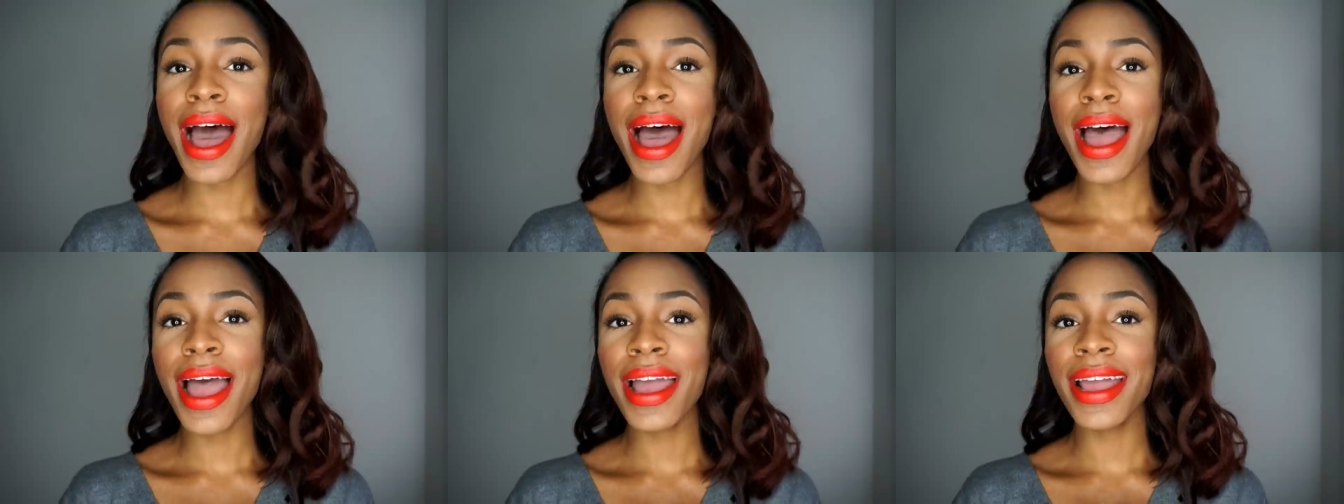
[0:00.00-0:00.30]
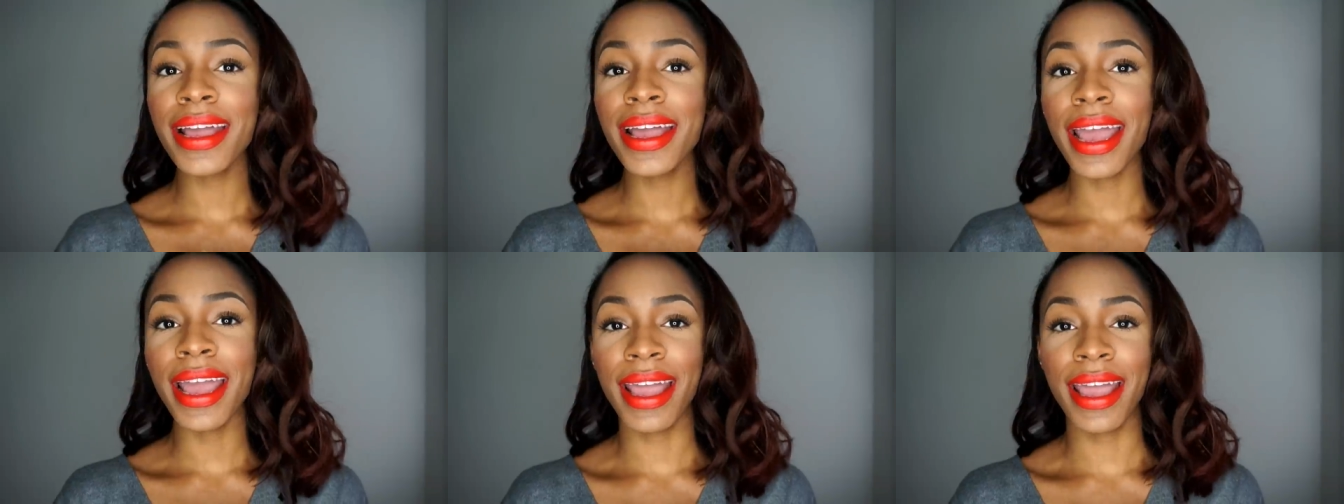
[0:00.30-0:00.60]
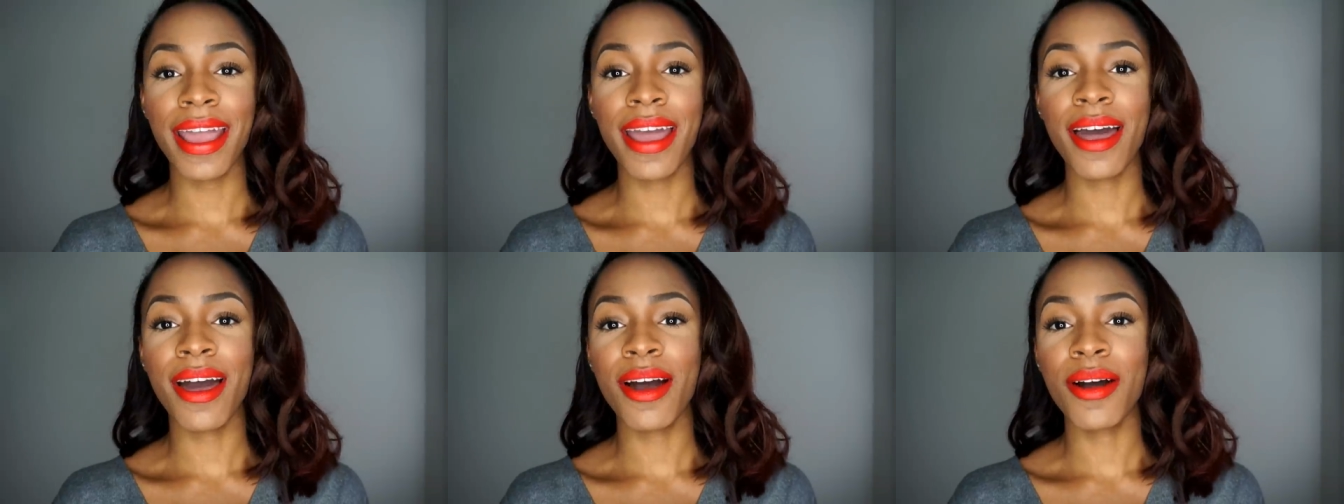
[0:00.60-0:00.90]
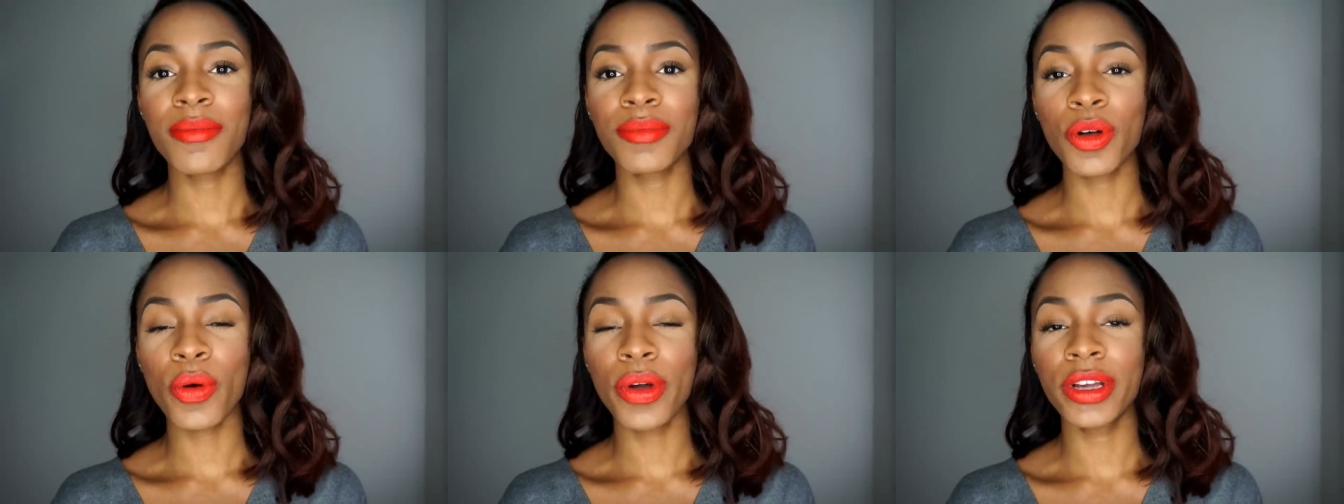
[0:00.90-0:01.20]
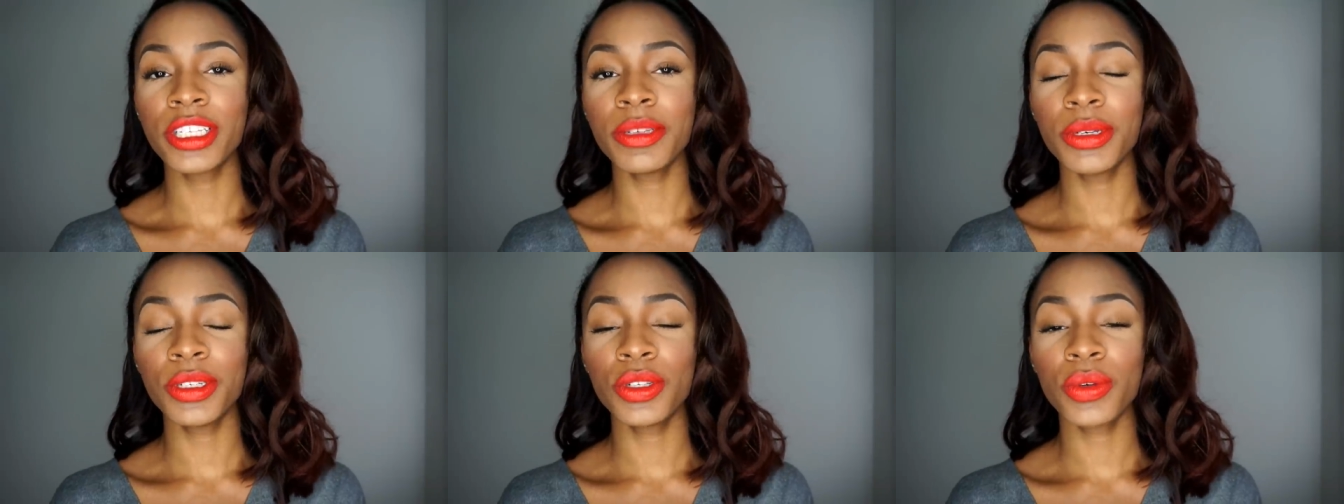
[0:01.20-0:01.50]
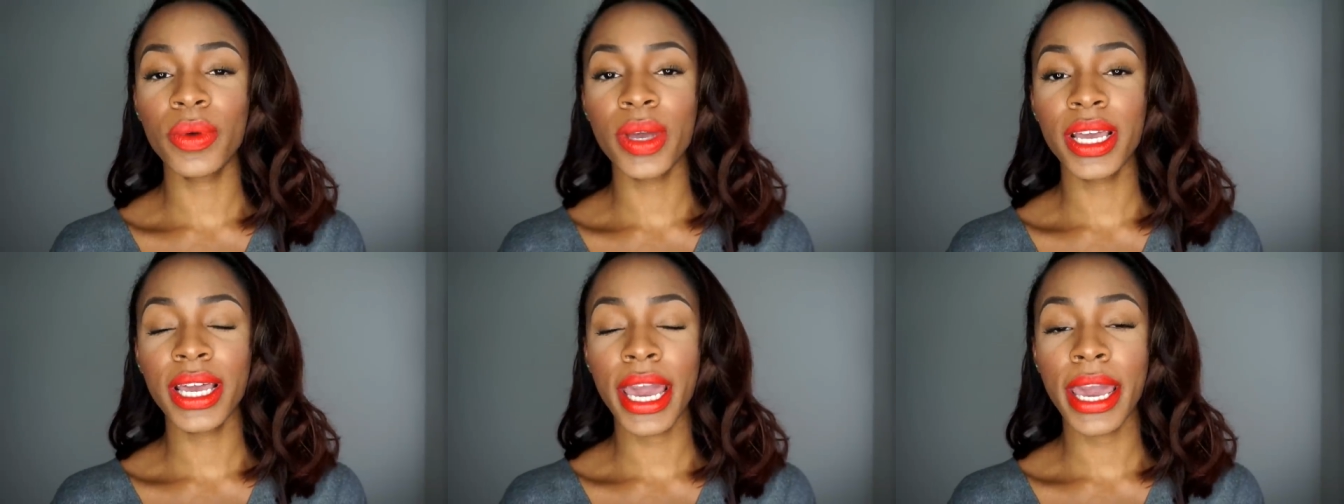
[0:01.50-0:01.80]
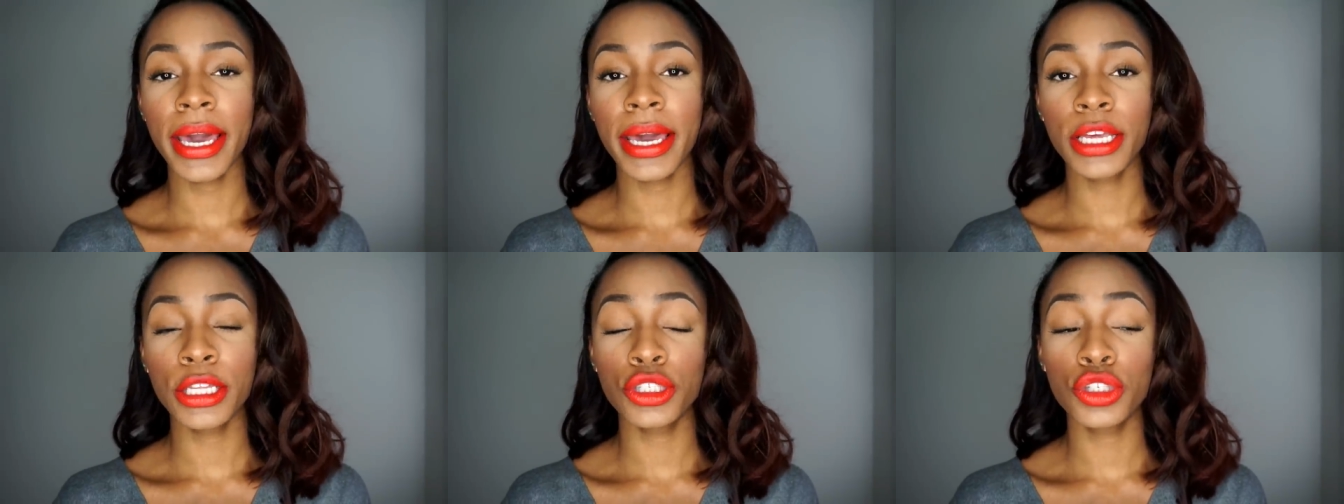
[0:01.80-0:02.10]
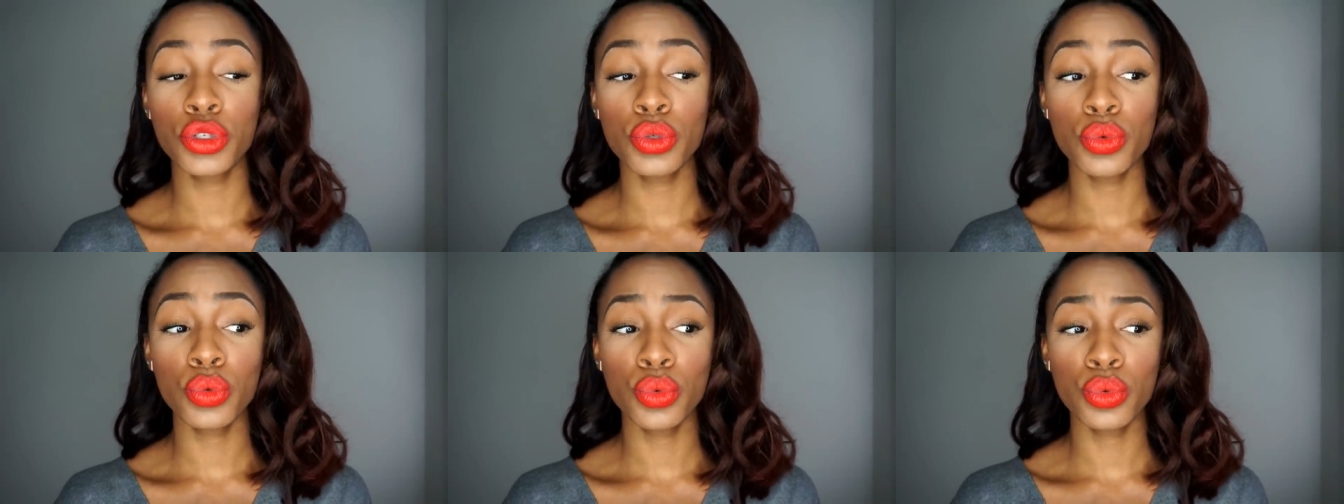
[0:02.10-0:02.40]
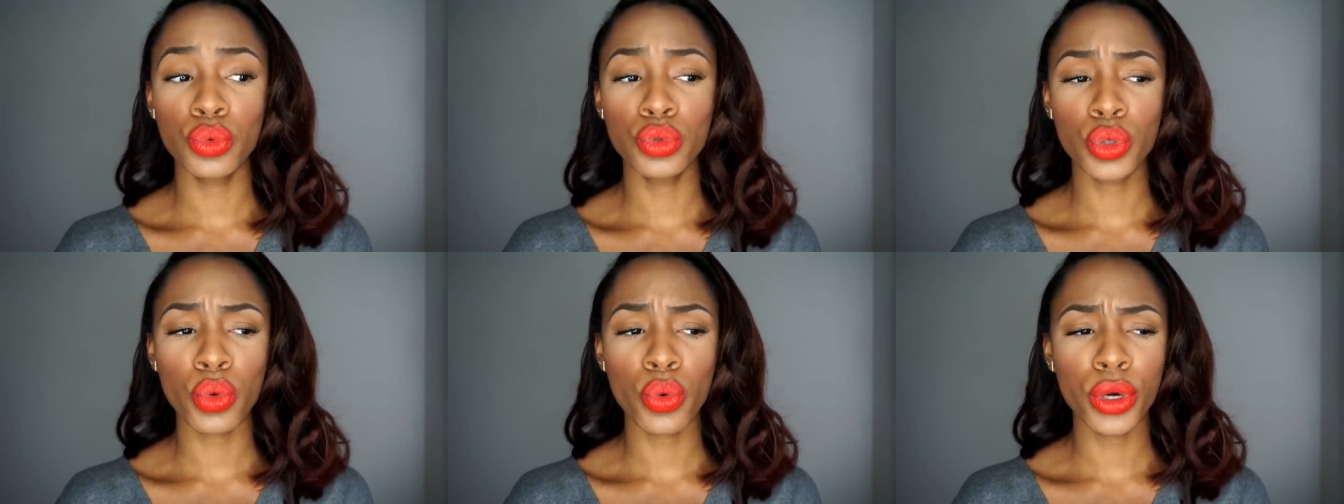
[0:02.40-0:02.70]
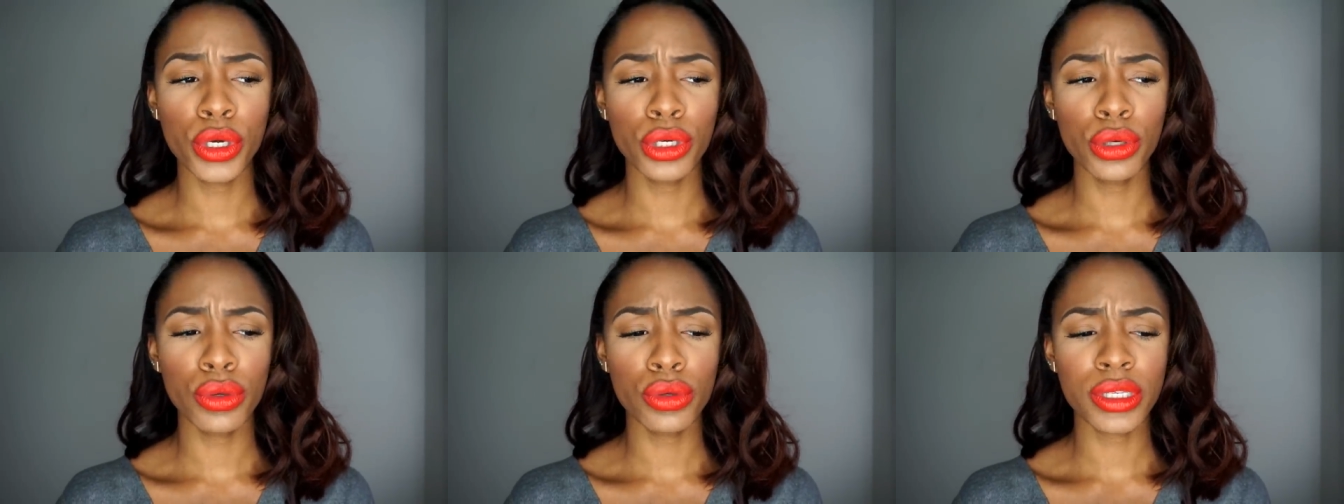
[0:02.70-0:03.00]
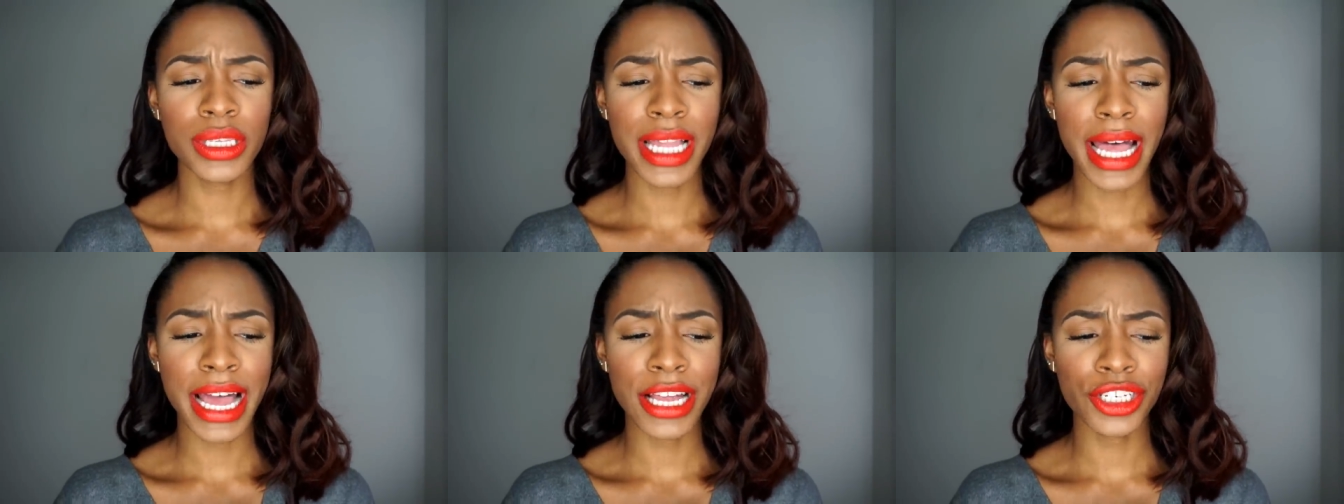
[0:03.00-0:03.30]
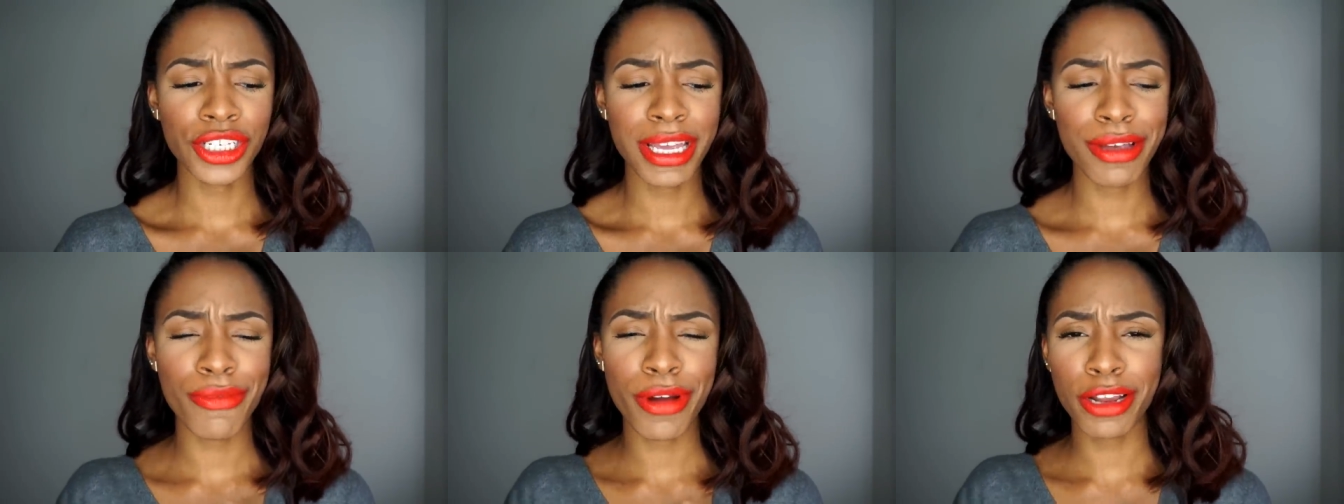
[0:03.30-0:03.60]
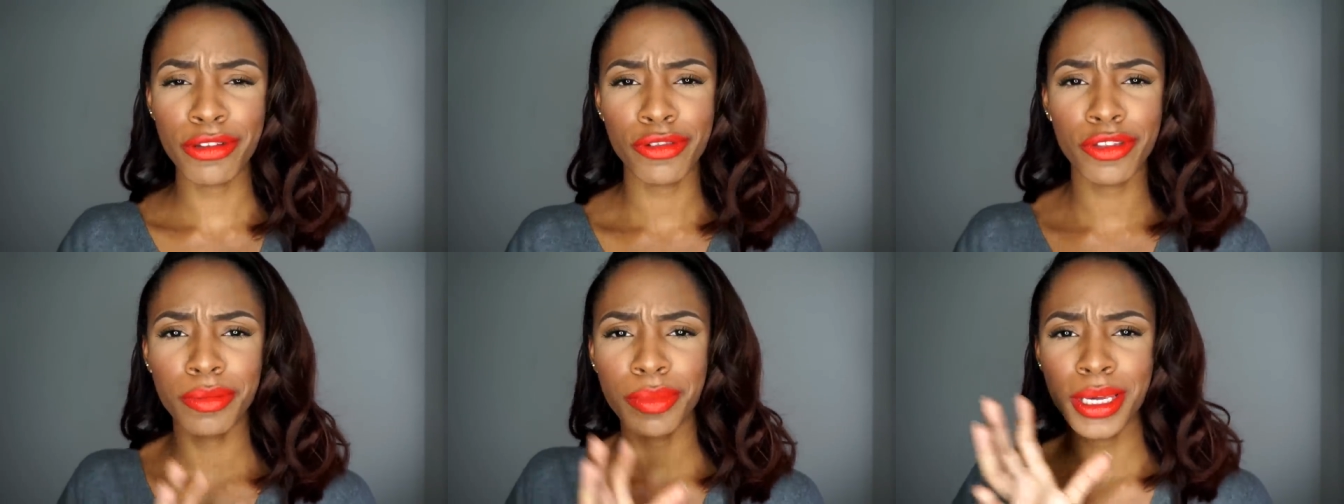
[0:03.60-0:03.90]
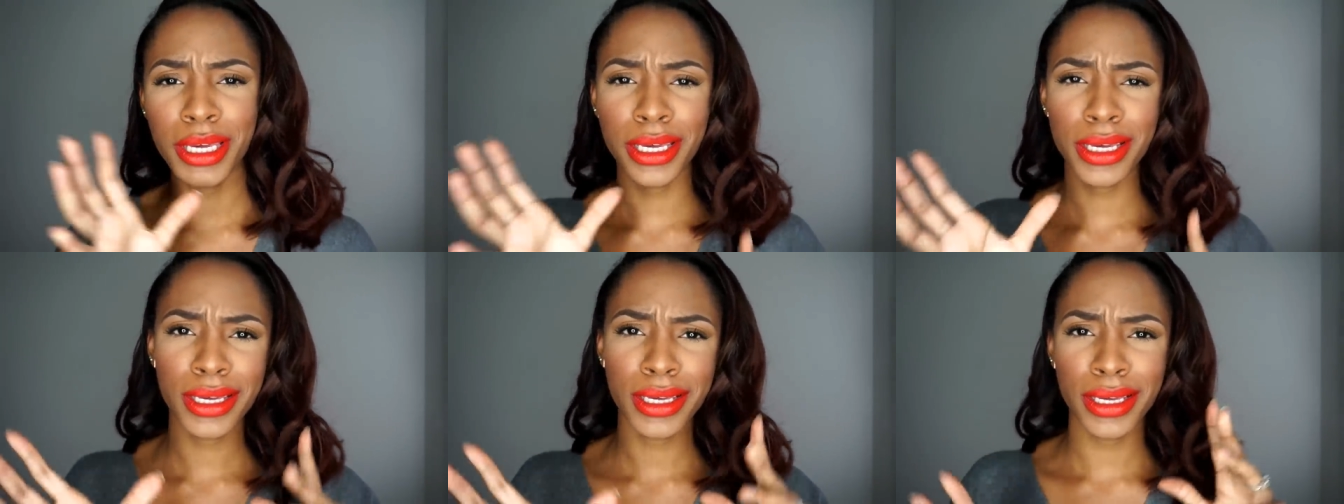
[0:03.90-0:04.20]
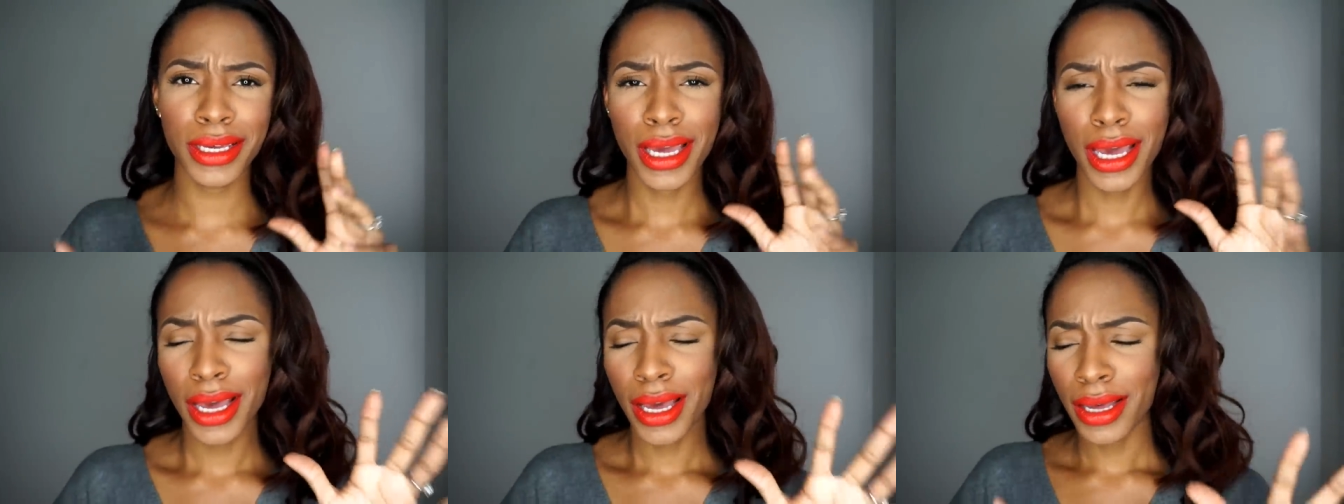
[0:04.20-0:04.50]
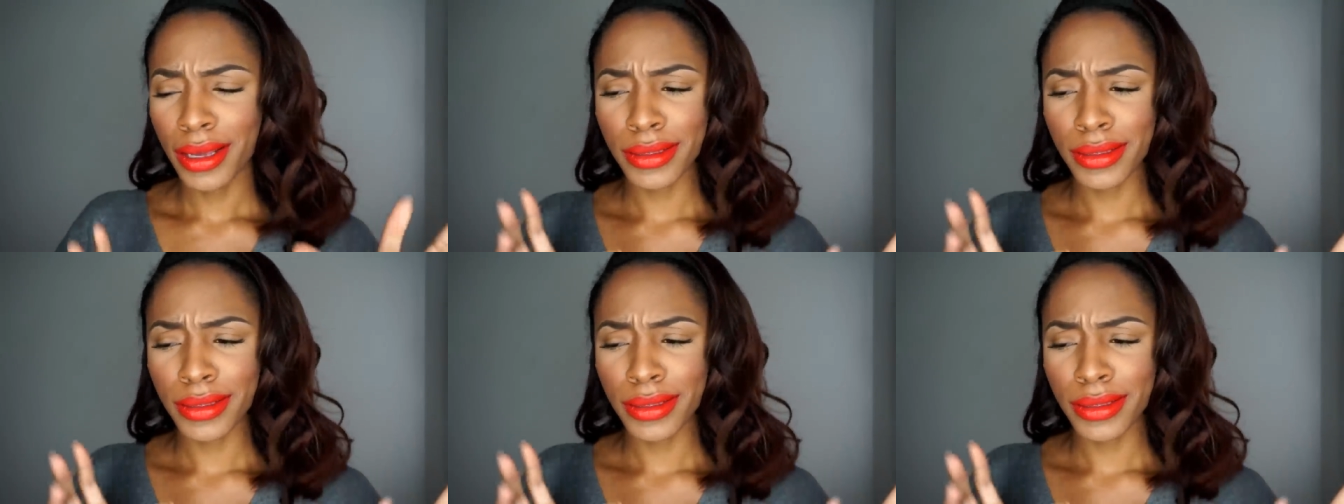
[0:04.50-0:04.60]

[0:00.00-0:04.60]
I am going to be doing a tutorial slash get ready with me